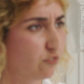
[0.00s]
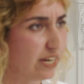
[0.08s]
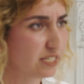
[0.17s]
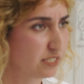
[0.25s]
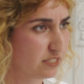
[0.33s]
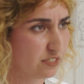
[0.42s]
a
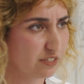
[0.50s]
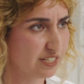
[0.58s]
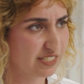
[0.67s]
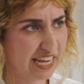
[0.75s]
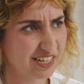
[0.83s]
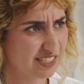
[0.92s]
racist or a
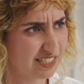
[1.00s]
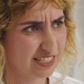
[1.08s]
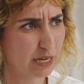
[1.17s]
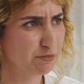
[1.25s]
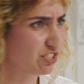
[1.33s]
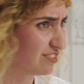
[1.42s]
sexist
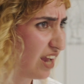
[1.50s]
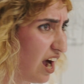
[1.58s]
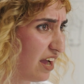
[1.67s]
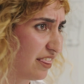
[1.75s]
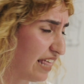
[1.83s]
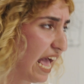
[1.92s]
and i'm just
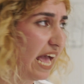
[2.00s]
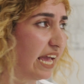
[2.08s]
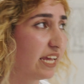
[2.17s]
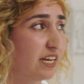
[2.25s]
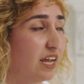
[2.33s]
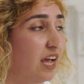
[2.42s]
not
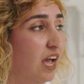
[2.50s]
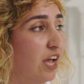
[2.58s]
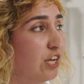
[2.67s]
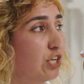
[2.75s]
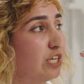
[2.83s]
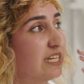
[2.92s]
that
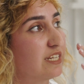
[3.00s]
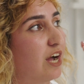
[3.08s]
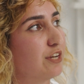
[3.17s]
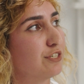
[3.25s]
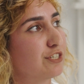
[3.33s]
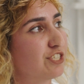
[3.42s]
you need to
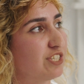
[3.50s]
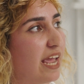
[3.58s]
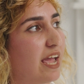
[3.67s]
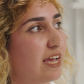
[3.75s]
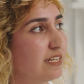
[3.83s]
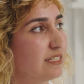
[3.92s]

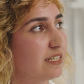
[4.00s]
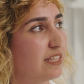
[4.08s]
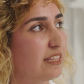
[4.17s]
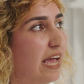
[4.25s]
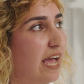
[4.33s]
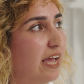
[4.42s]
understand
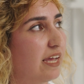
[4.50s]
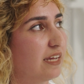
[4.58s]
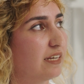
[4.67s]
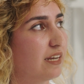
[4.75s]
that